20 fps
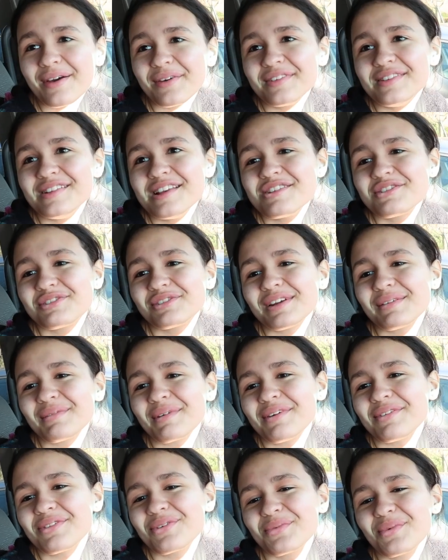That was literally
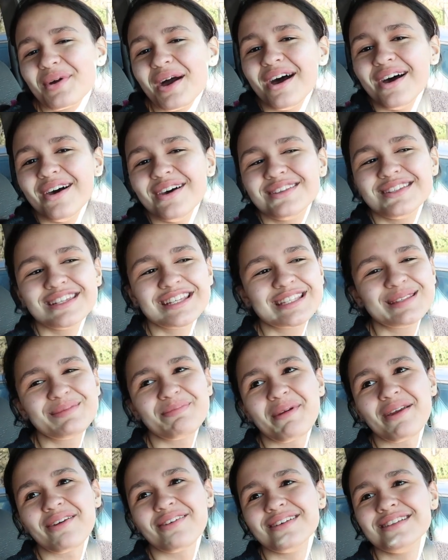one of the worst
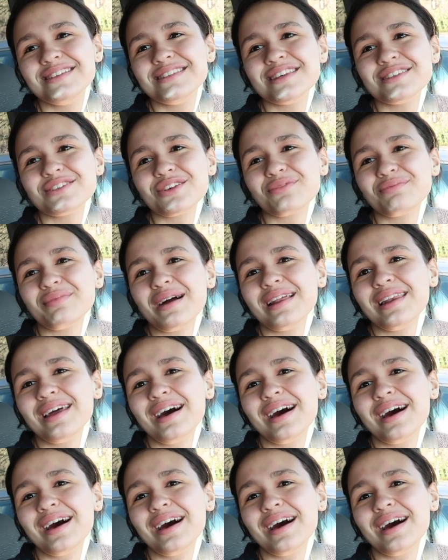experiences of my